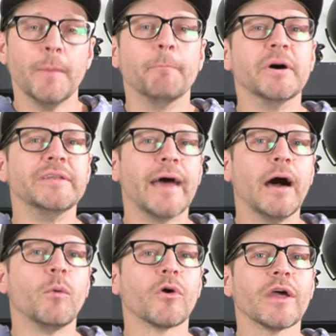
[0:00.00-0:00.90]
But
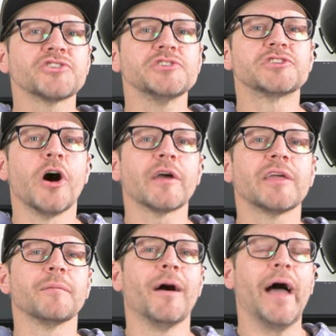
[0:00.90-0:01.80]
now we're actually
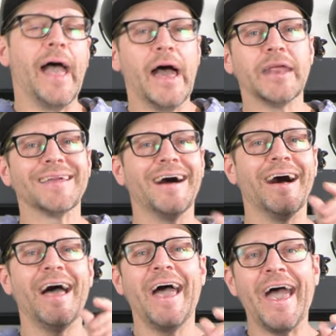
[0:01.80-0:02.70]
talking about adding a
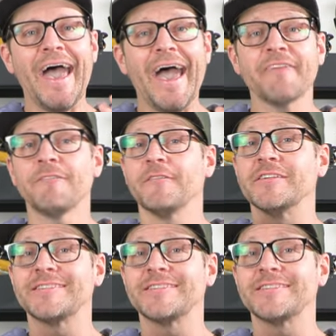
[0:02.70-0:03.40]
half of a